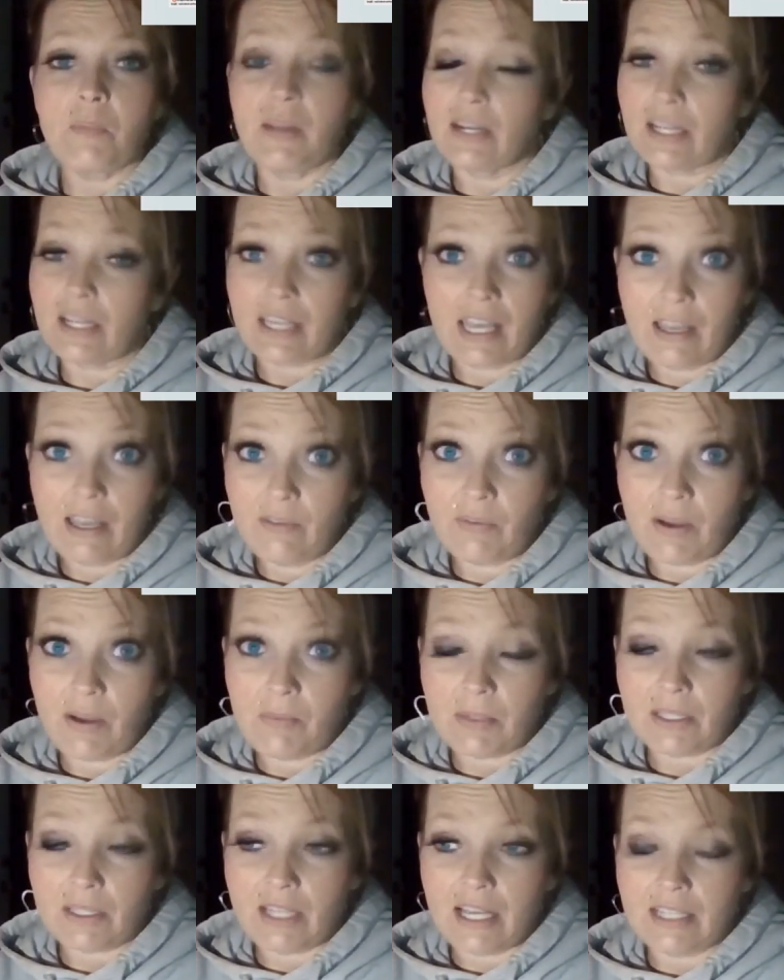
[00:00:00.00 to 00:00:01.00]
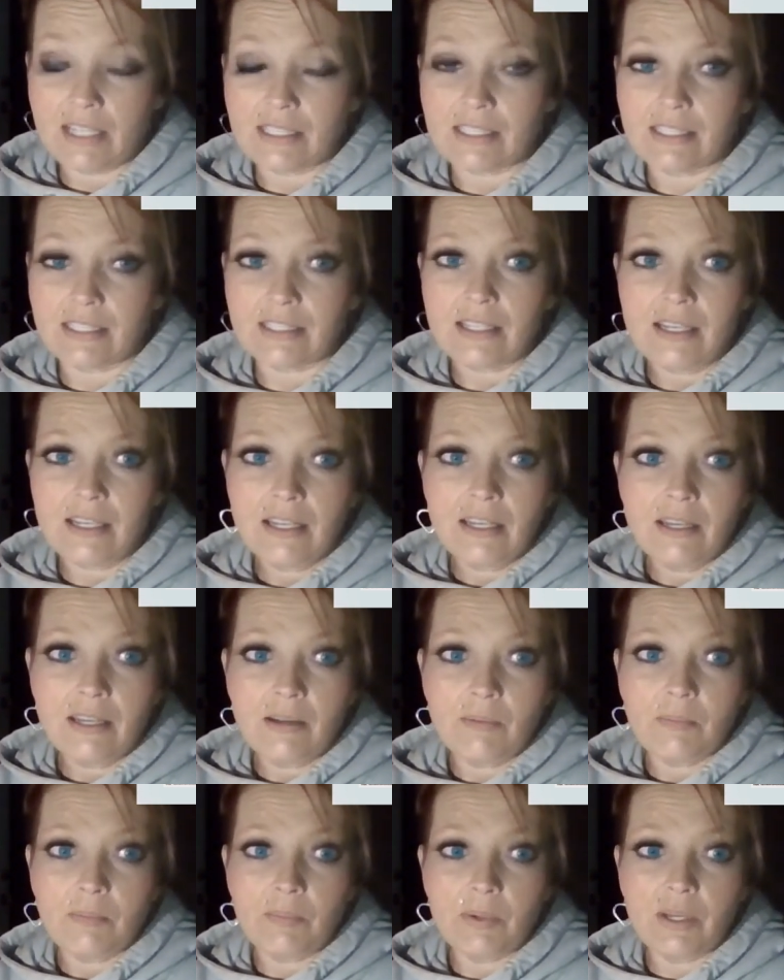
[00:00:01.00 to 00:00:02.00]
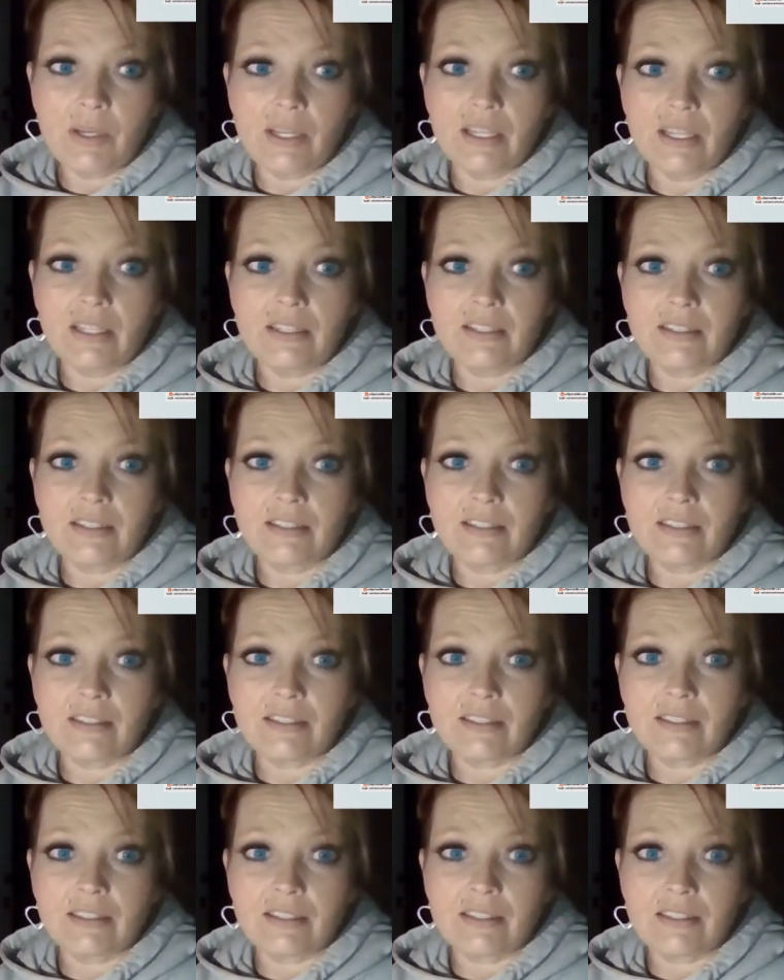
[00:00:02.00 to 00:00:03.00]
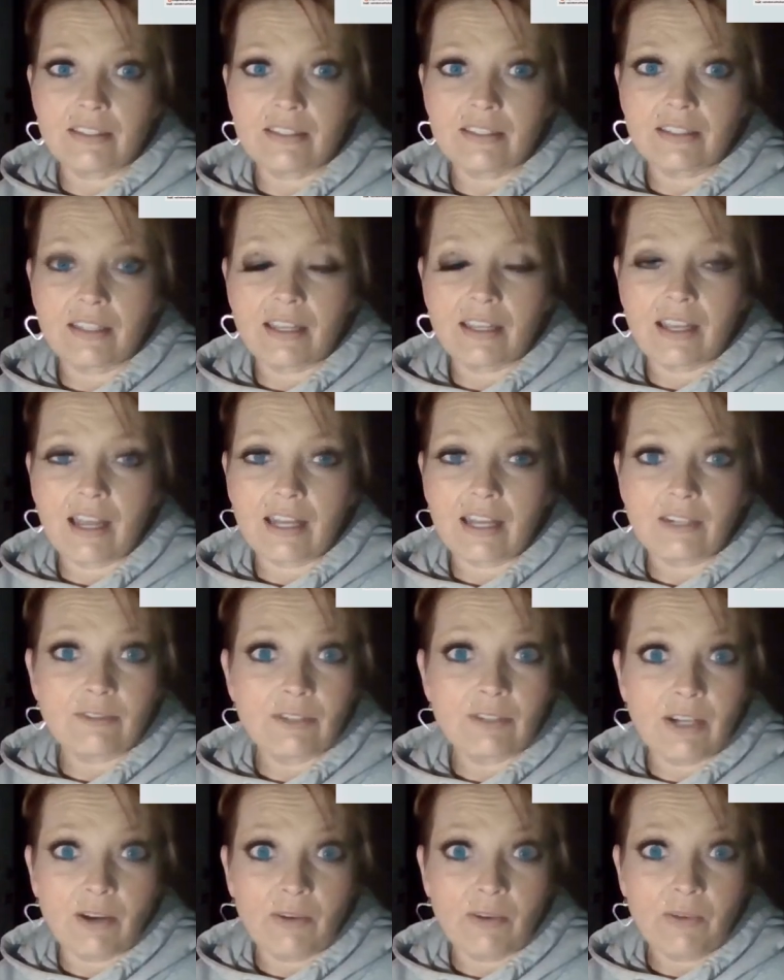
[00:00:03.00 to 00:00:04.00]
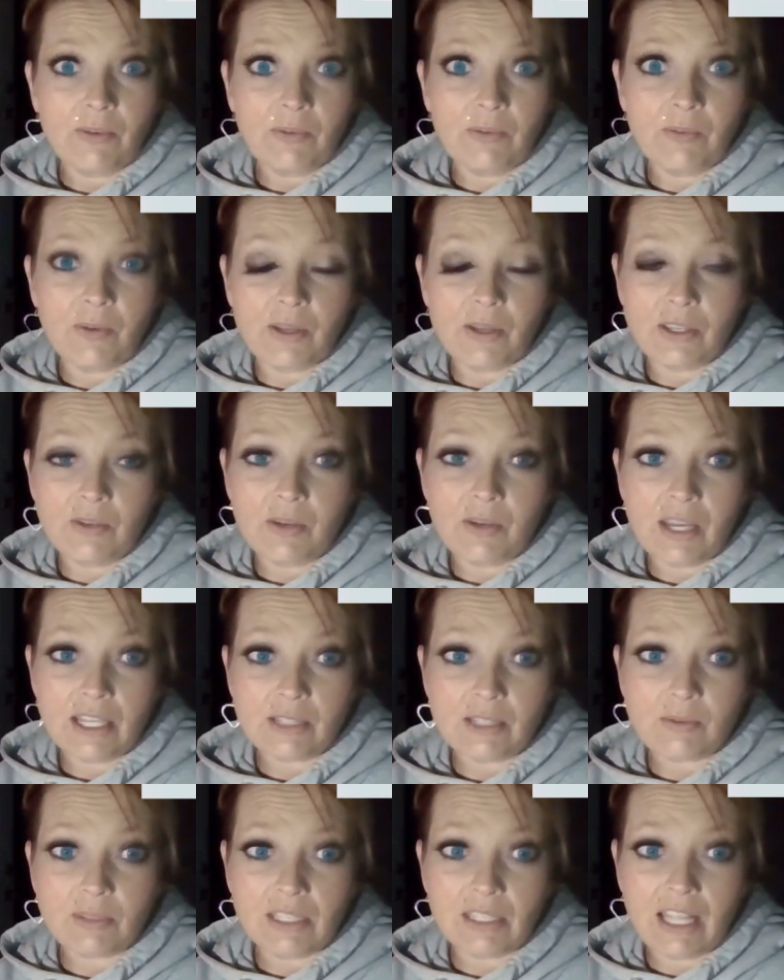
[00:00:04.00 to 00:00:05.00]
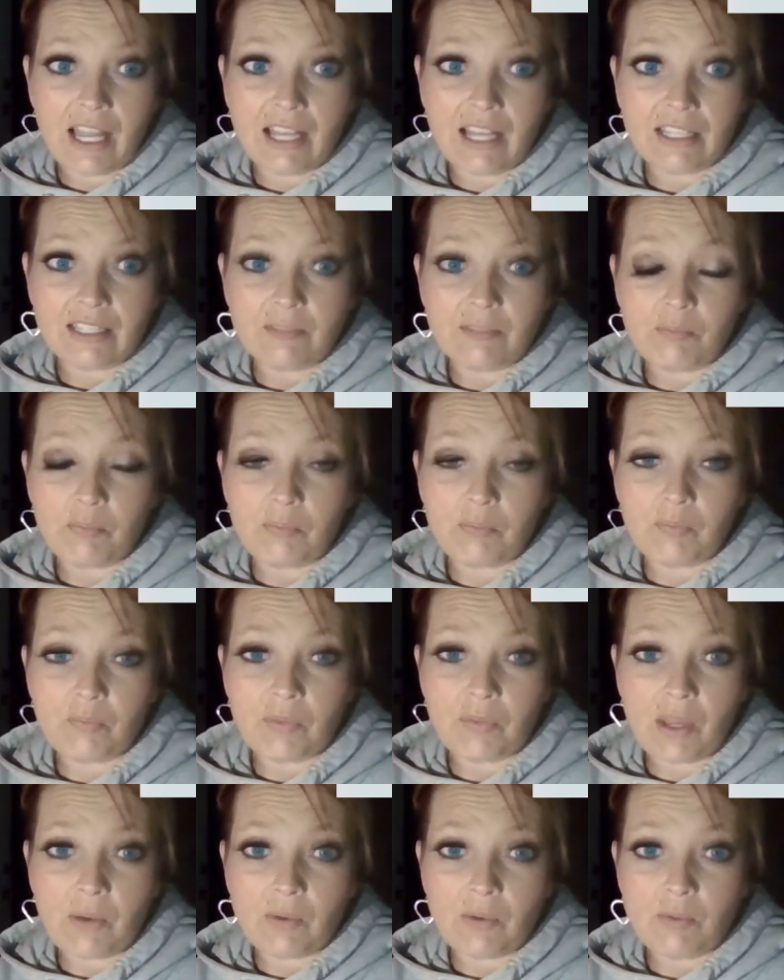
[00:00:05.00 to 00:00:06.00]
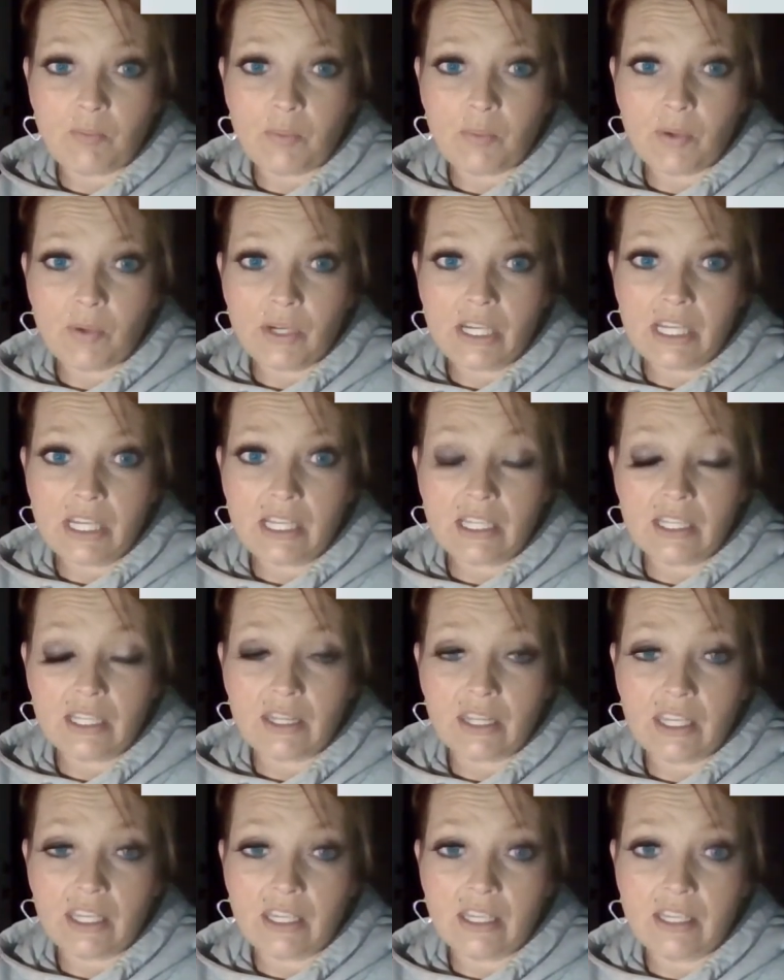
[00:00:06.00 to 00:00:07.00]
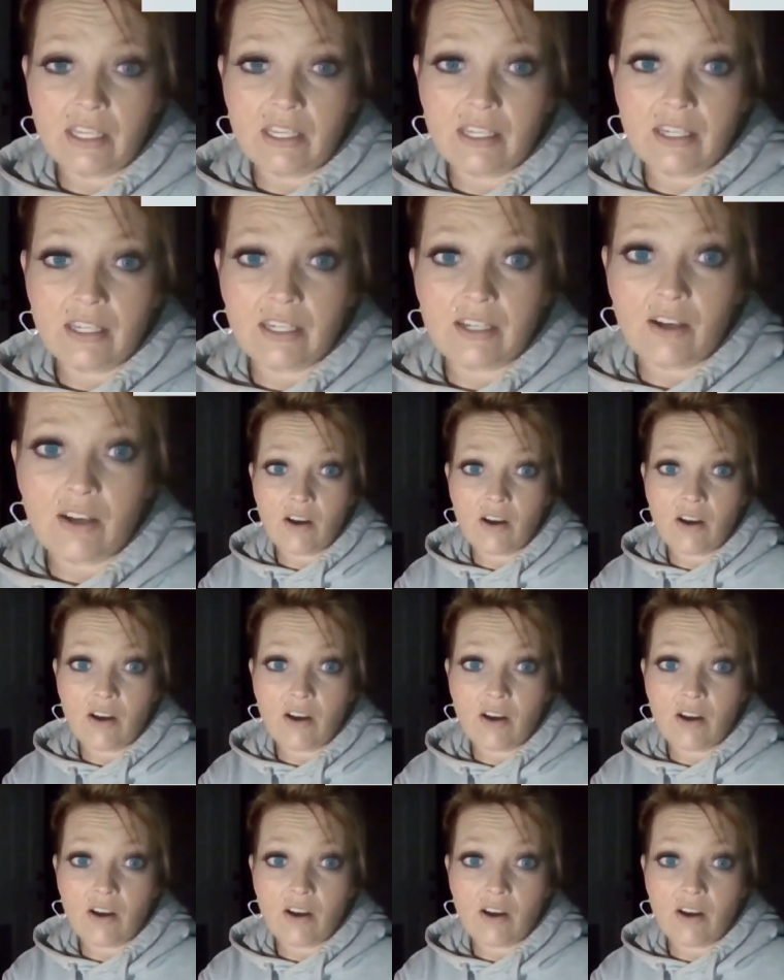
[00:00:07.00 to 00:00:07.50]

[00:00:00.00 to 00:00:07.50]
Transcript: and I can't find my glasses, but I don't know what you guys would like. That would bring the